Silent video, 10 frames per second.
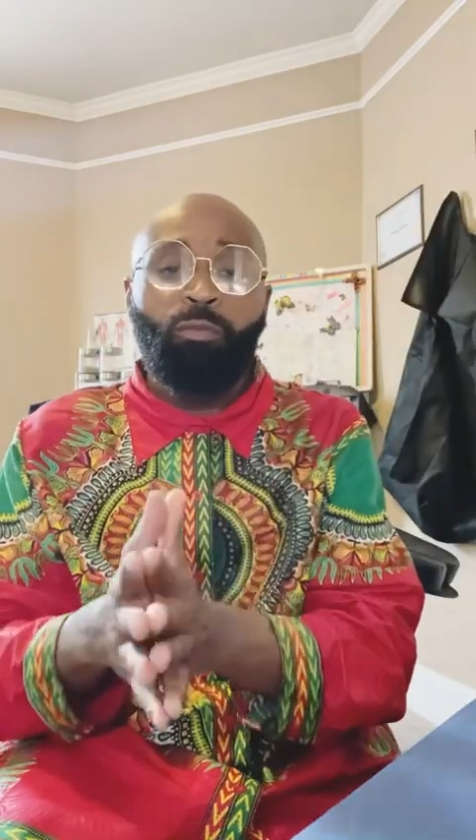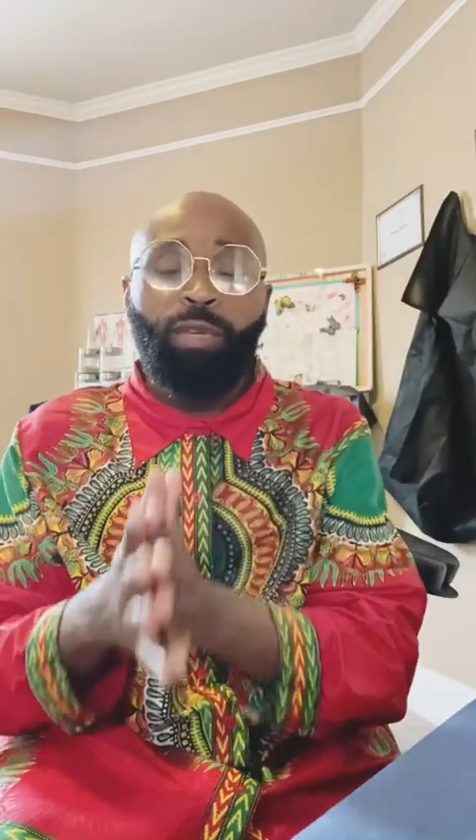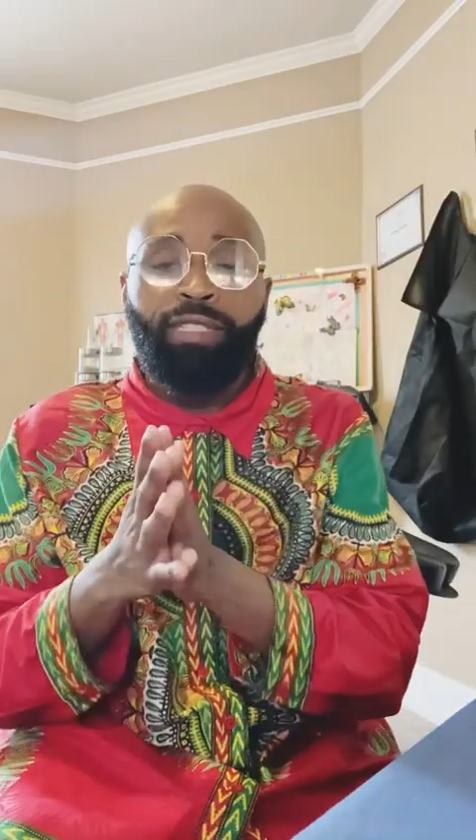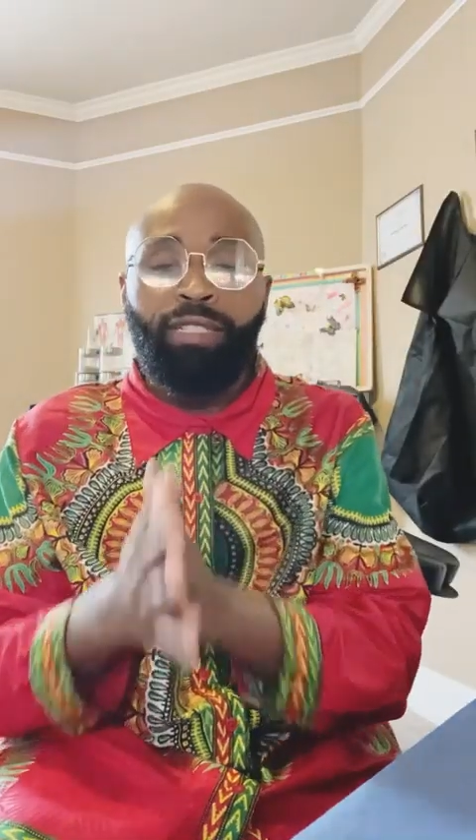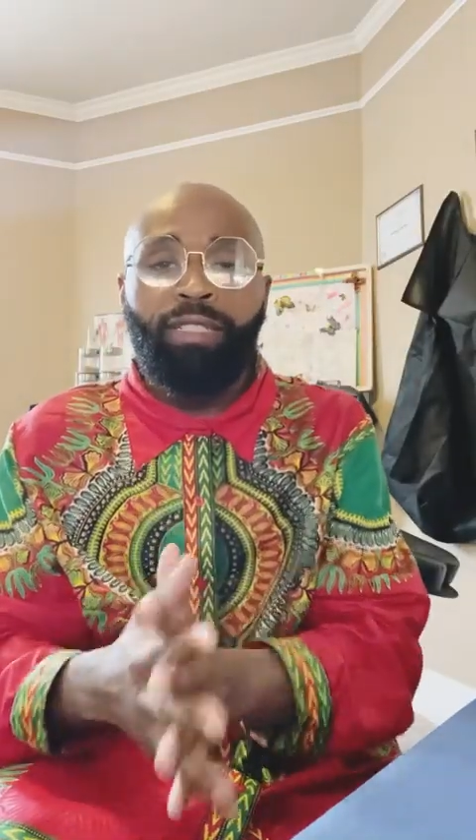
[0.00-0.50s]

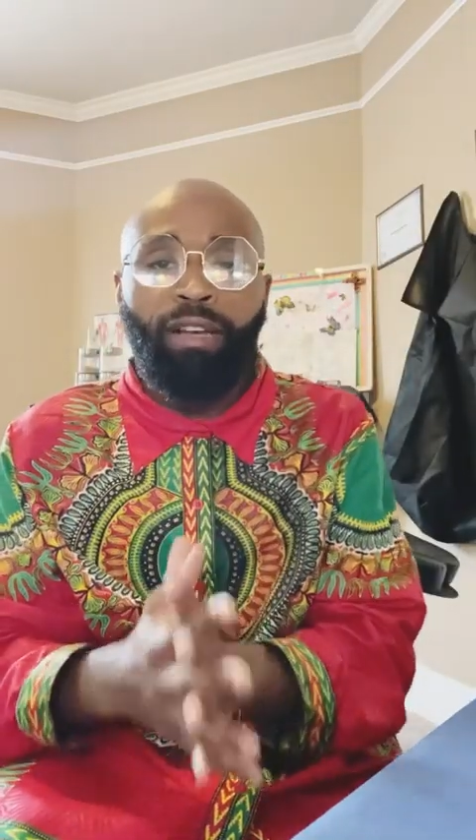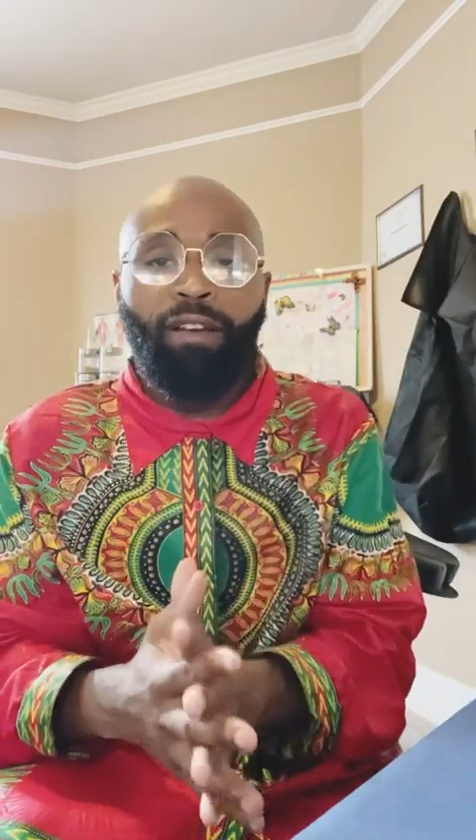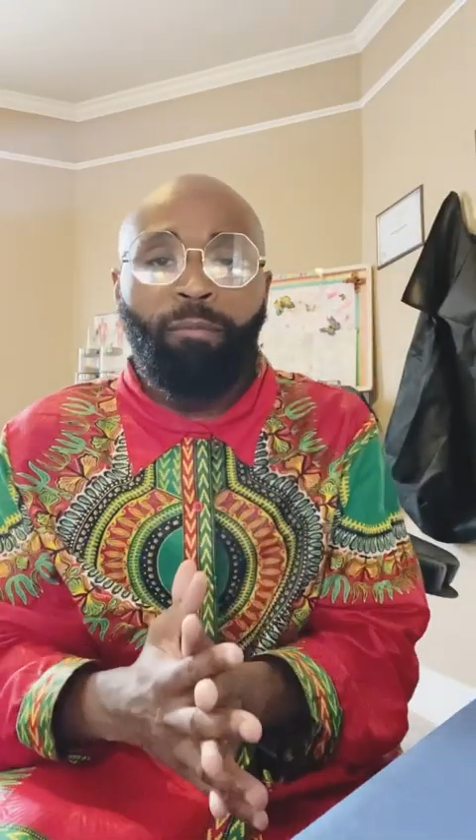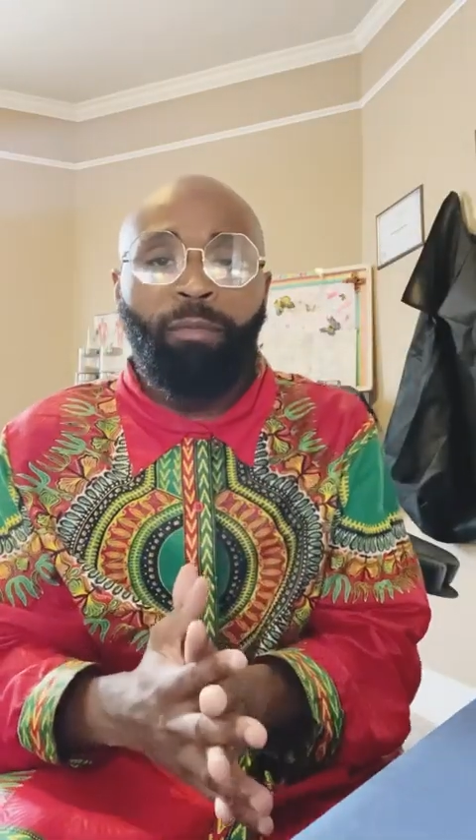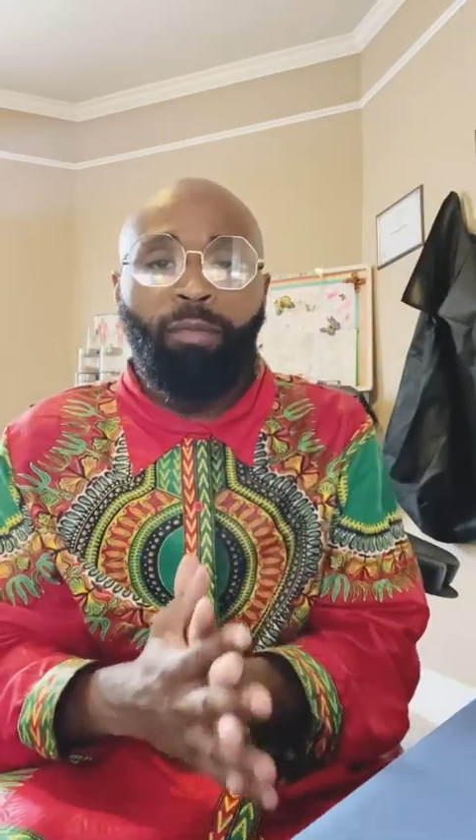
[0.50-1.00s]
weeks is
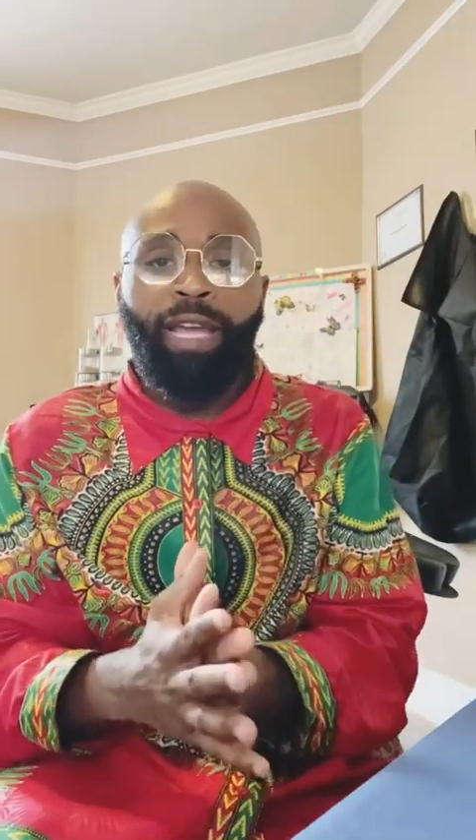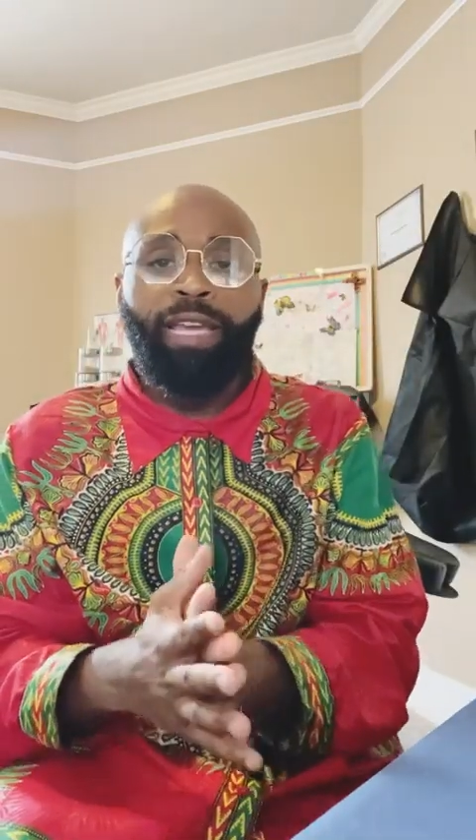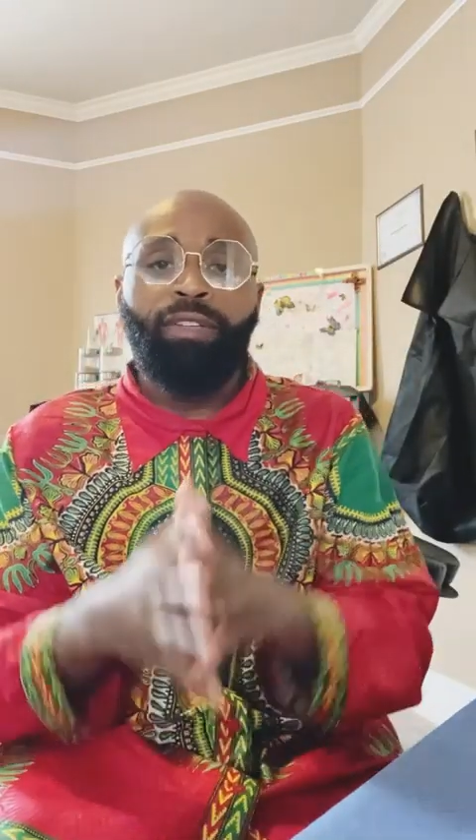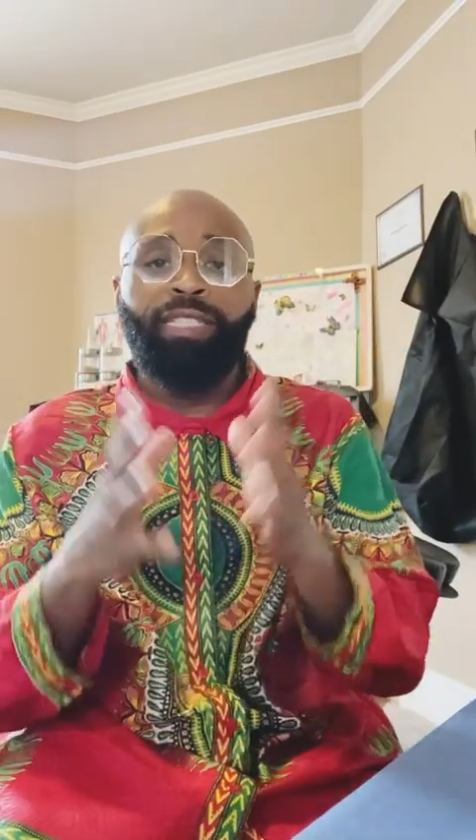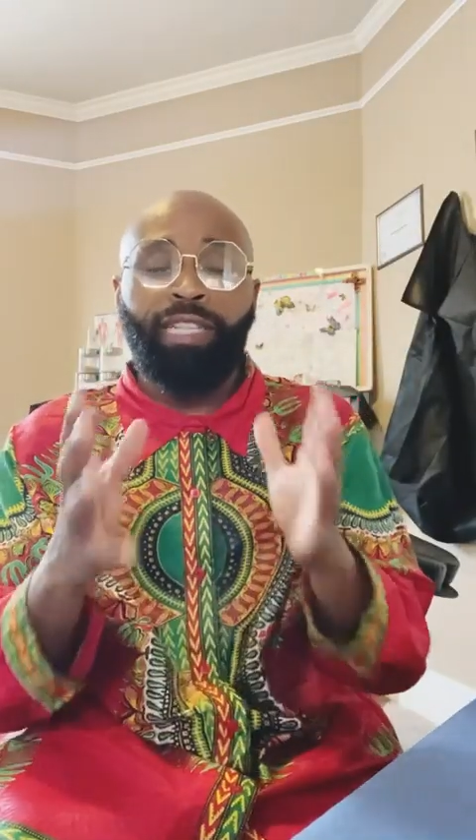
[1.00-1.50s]
up, right,
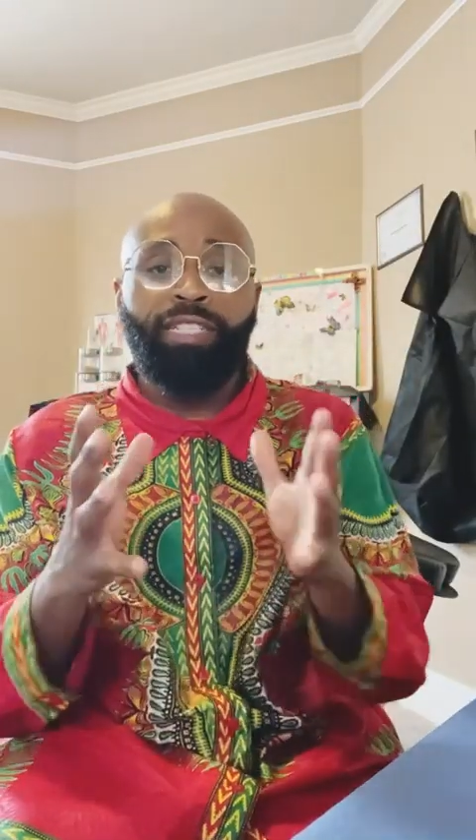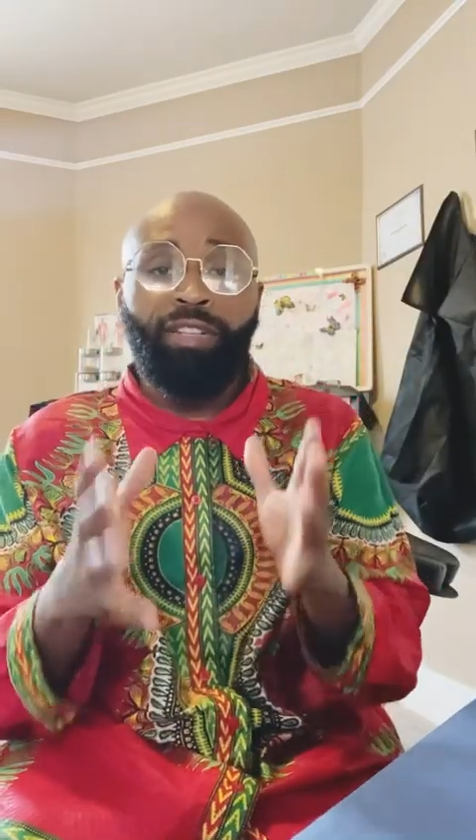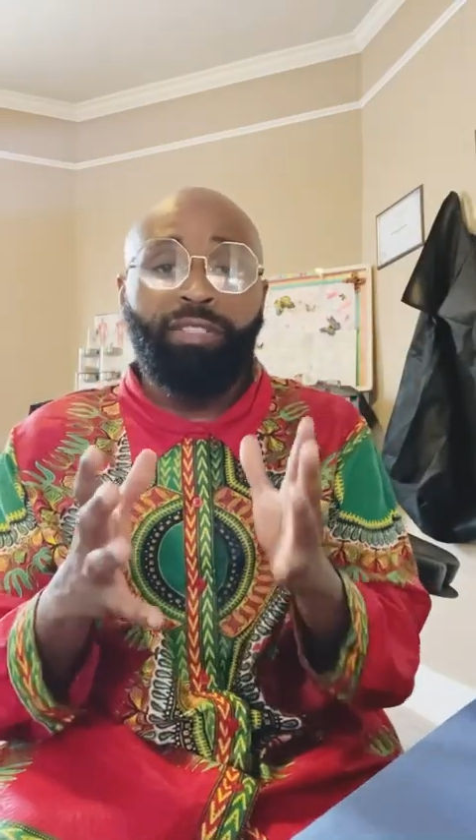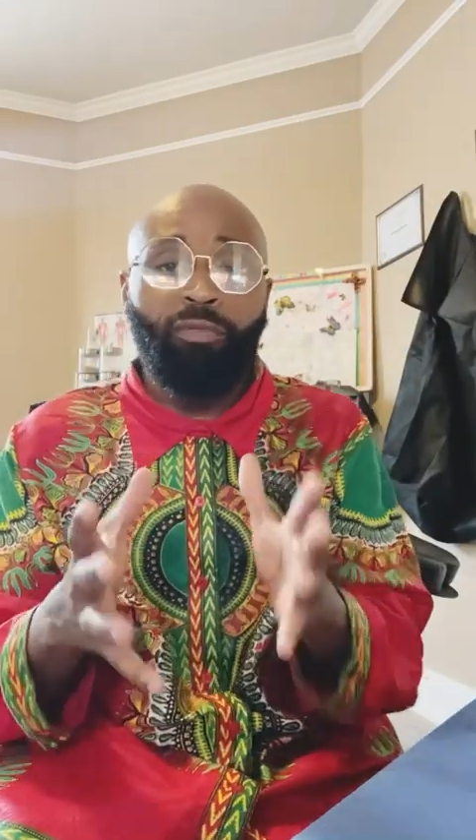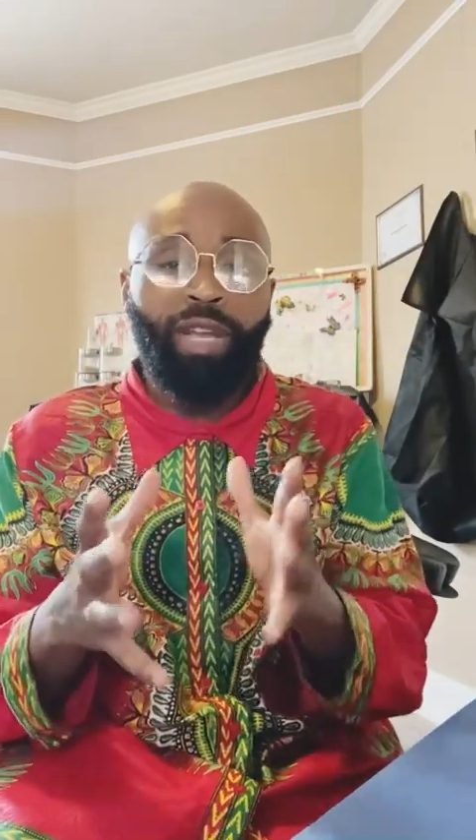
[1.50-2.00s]
and your
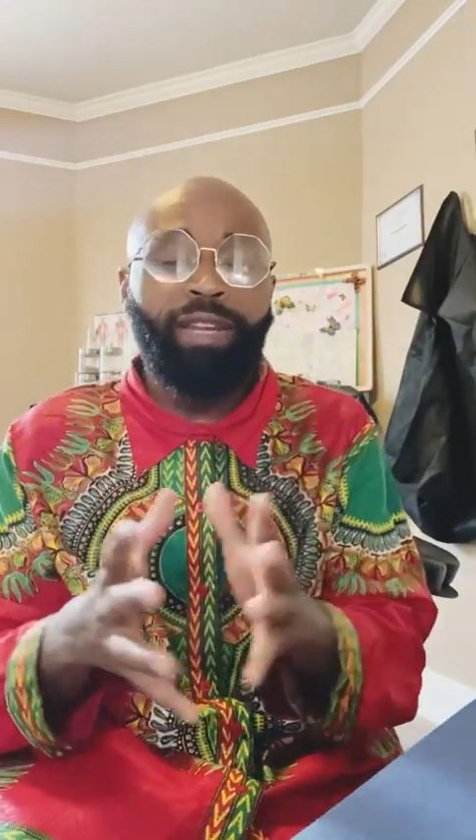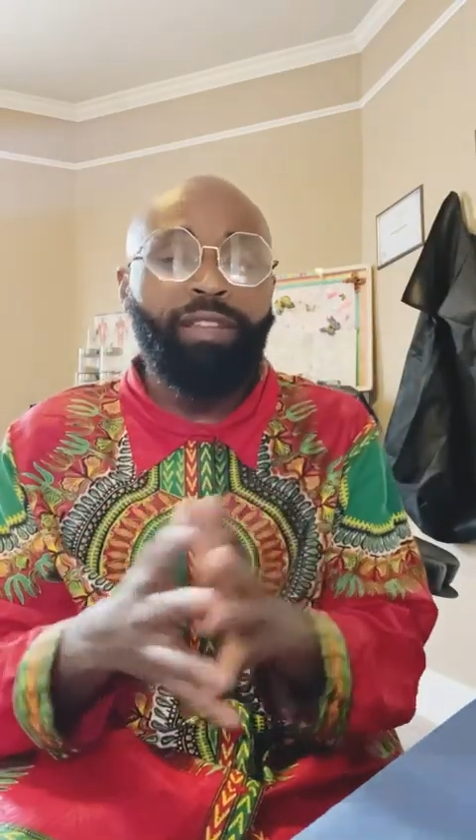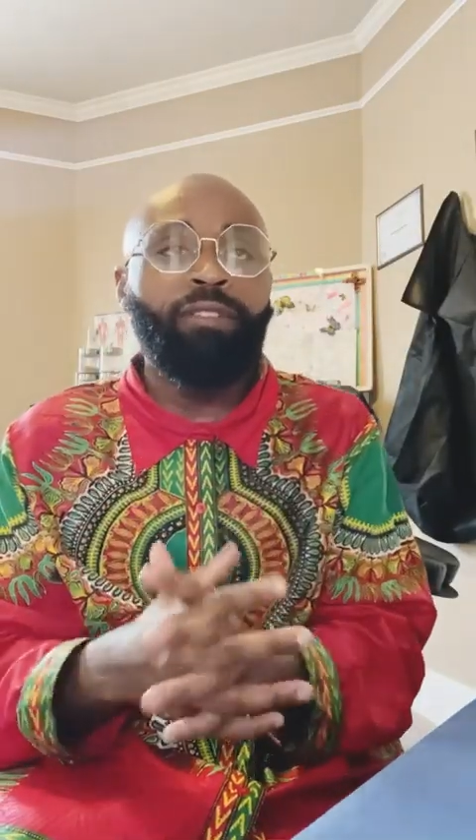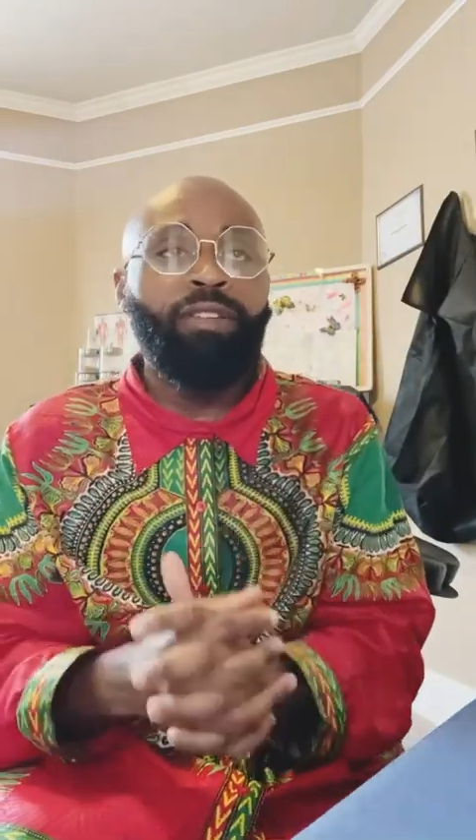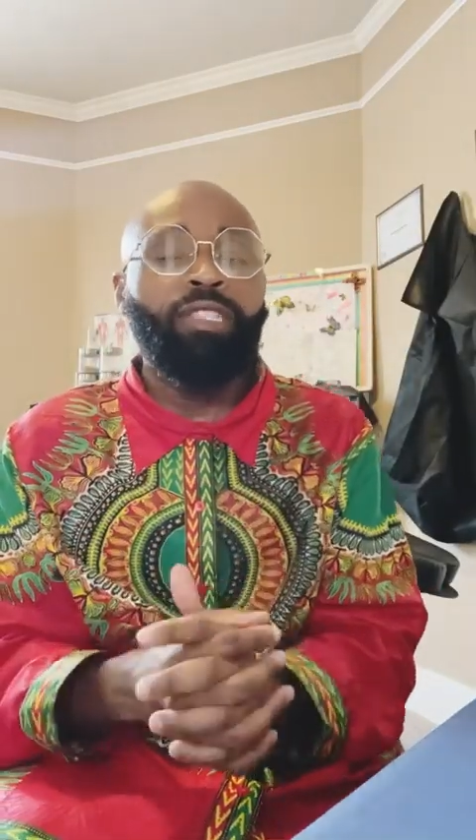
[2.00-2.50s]
tincture is
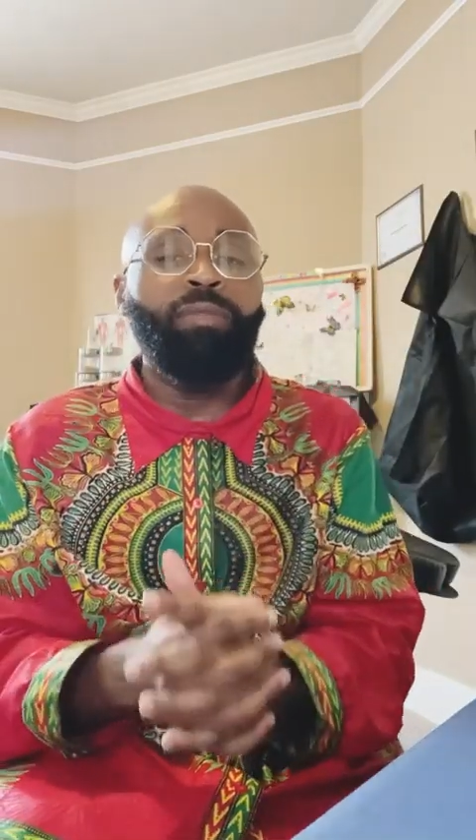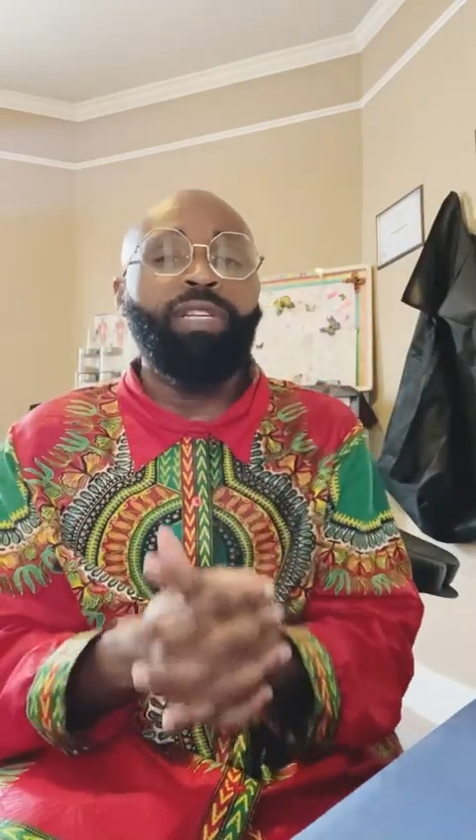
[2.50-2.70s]
ready to be